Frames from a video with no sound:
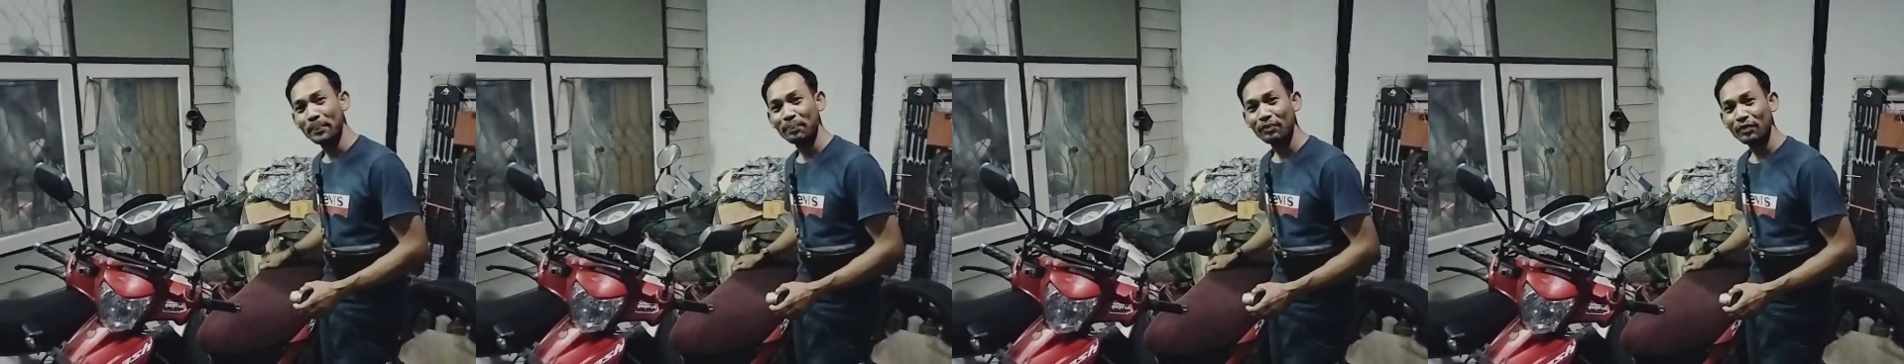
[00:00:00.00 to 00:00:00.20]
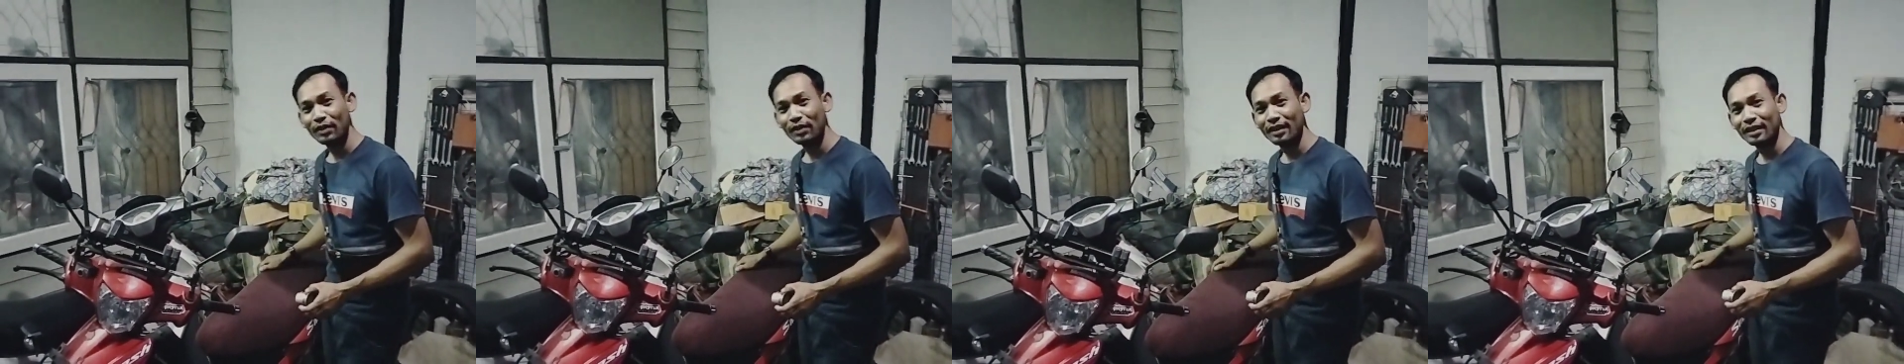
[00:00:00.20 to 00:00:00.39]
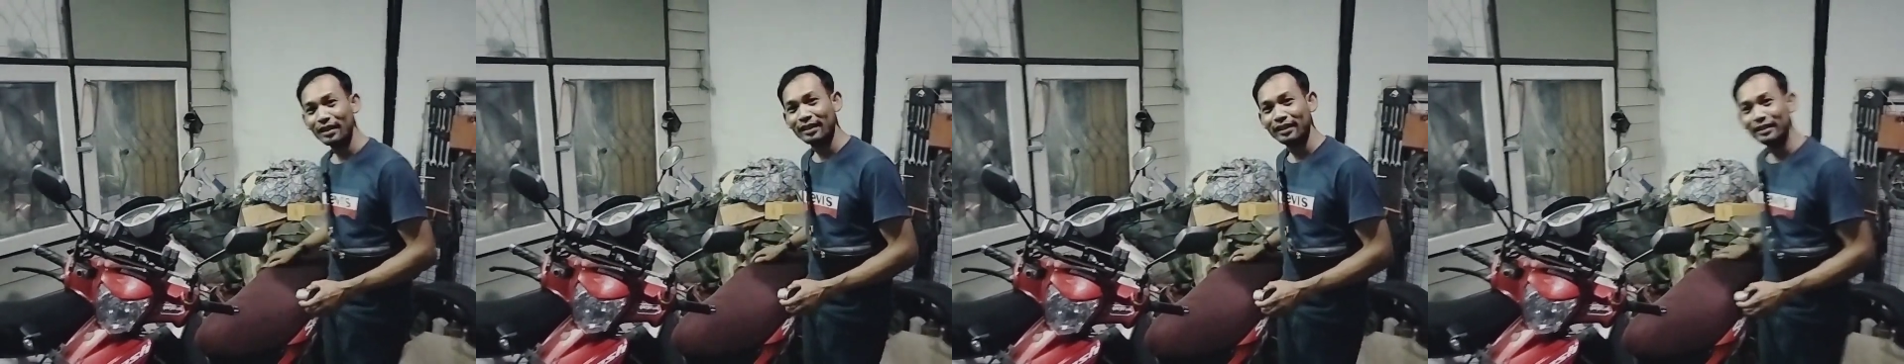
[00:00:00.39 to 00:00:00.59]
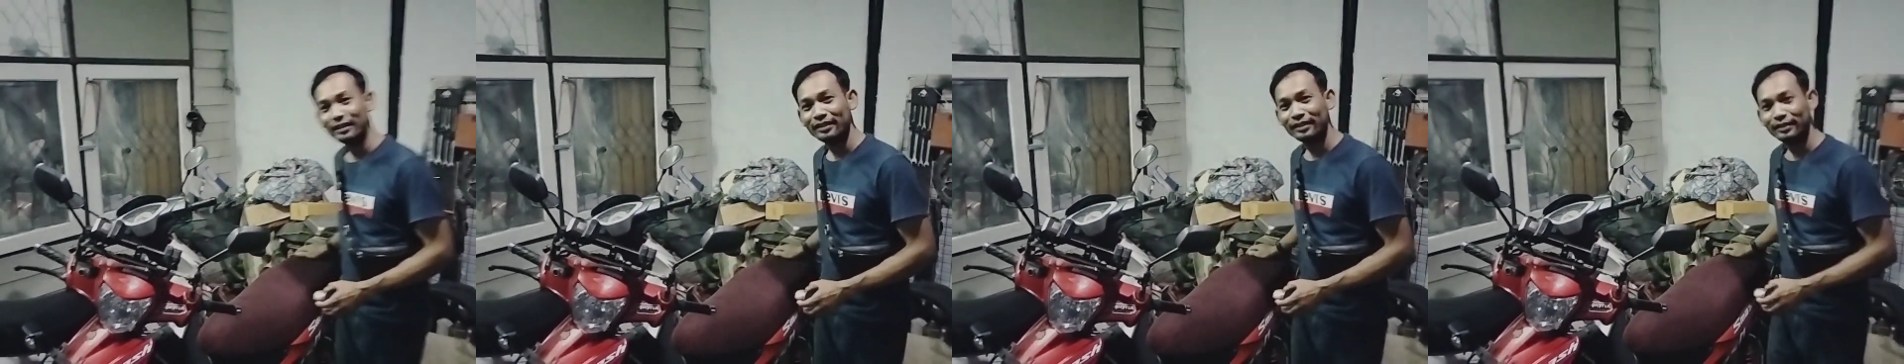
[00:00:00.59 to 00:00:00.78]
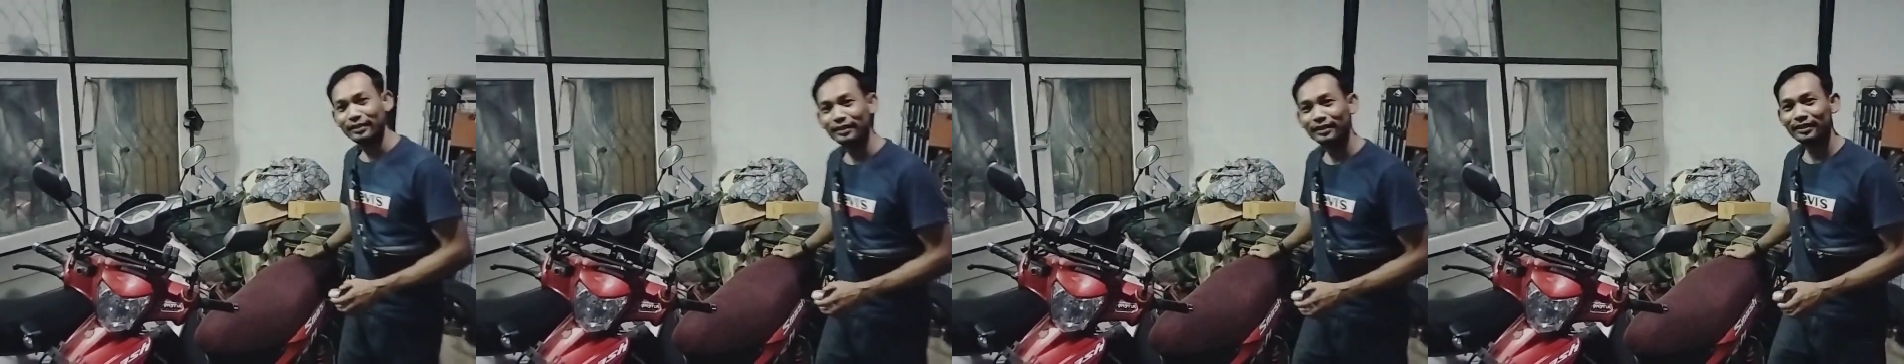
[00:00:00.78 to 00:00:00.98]
refueling
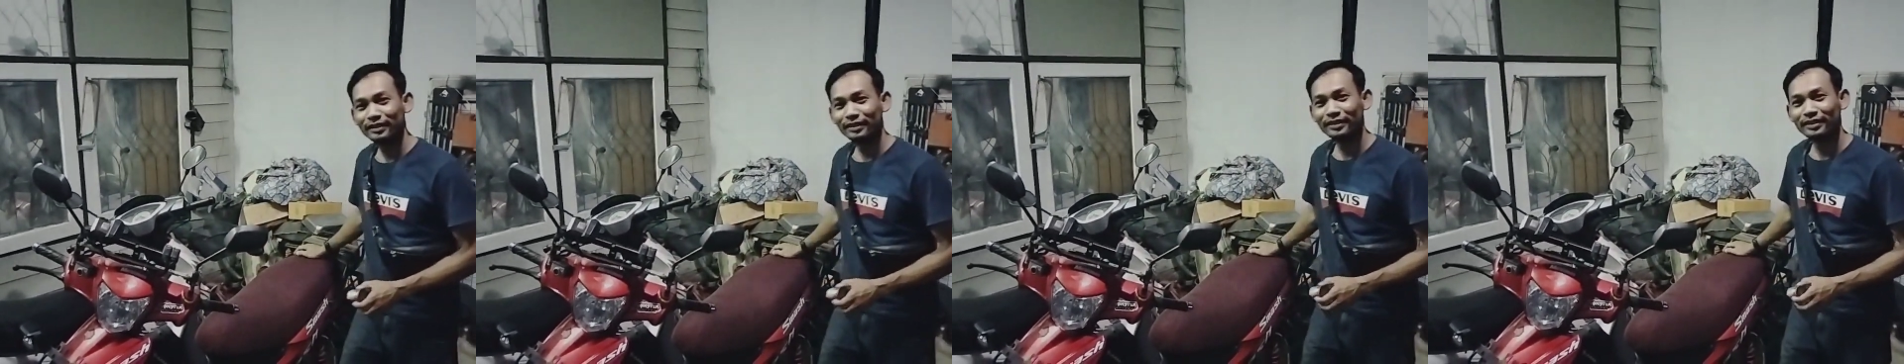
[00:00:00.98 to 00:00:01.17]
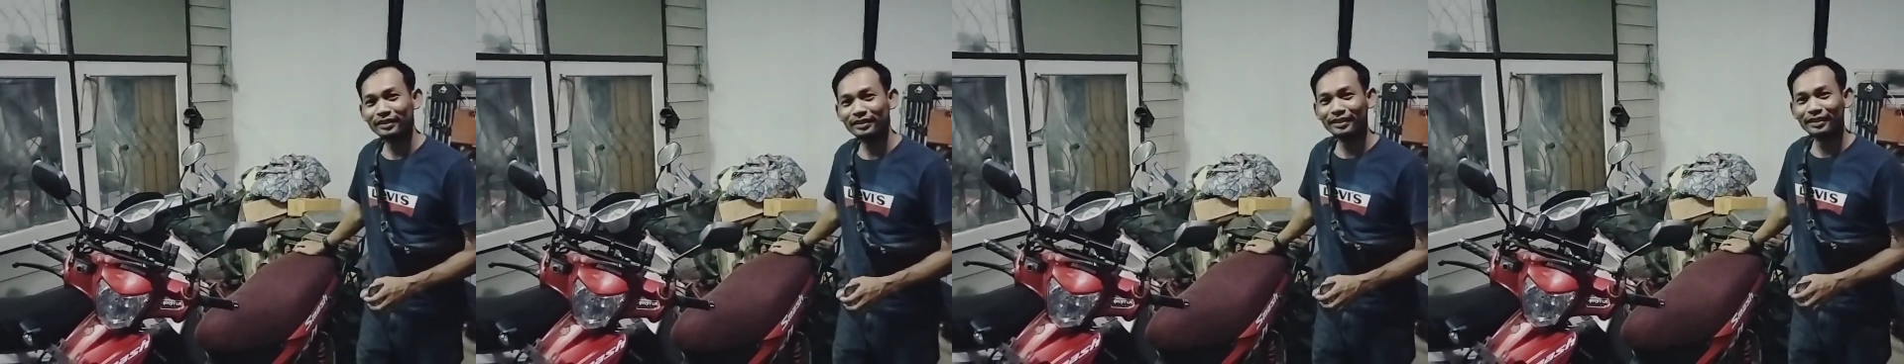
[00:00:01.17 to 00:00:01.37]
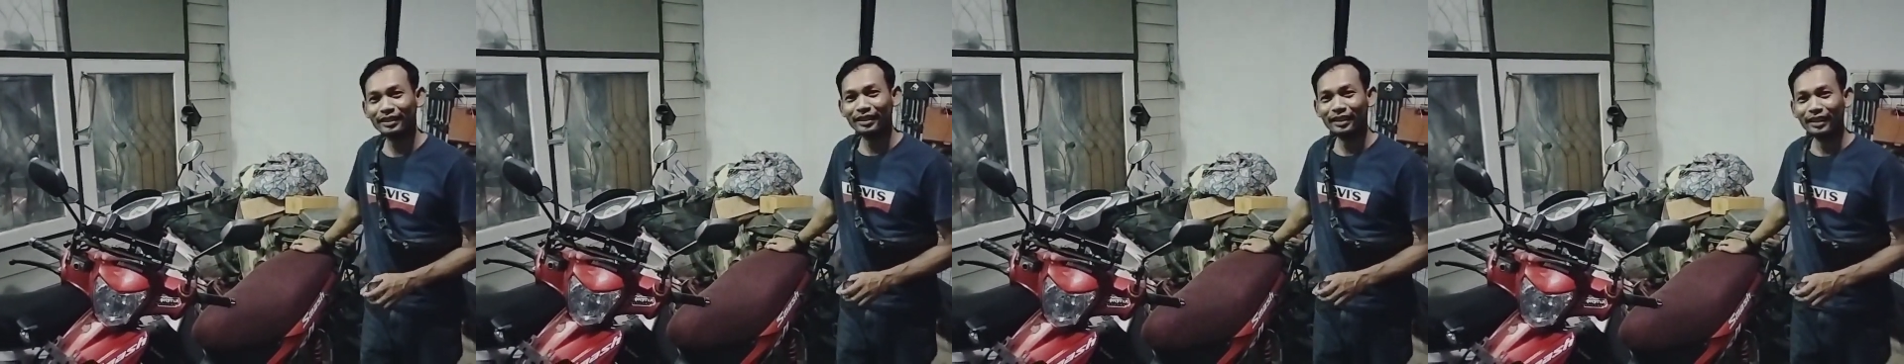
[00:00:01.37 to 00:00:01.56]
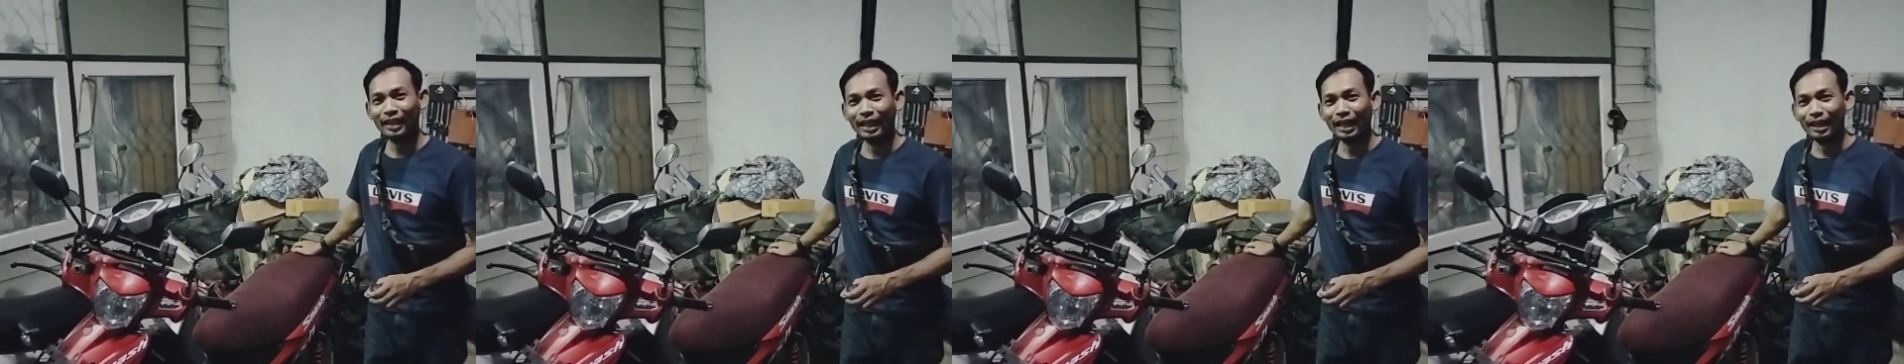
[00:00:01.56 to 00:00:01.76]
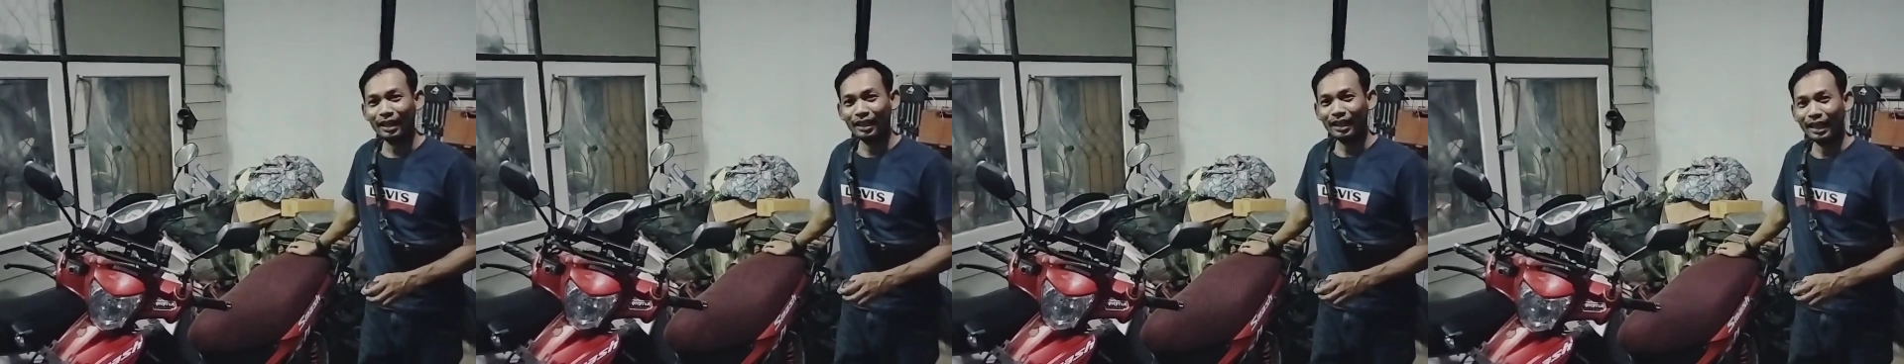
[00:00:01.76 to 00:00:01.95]
the bike so many times.